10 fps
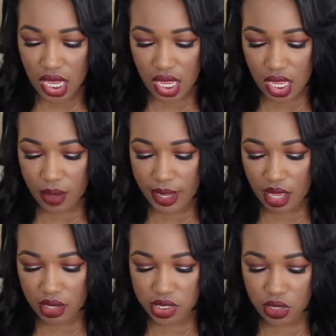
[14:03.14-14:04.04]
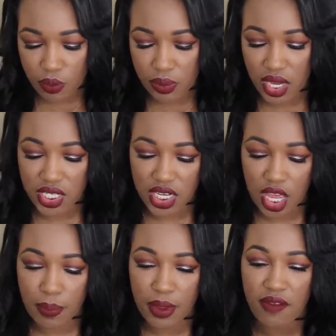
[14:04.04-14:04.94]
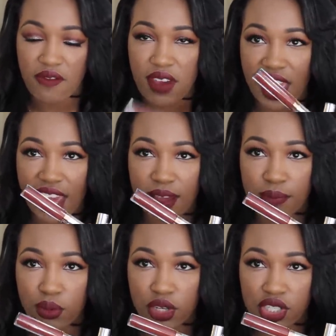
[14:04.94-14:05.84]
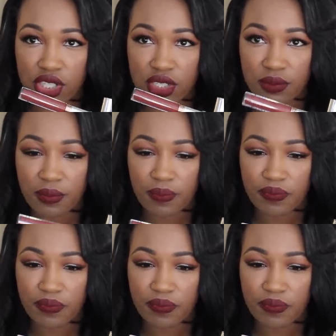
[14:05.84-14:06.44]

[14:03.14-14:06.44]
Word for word: Um, I also picked up Vamp, which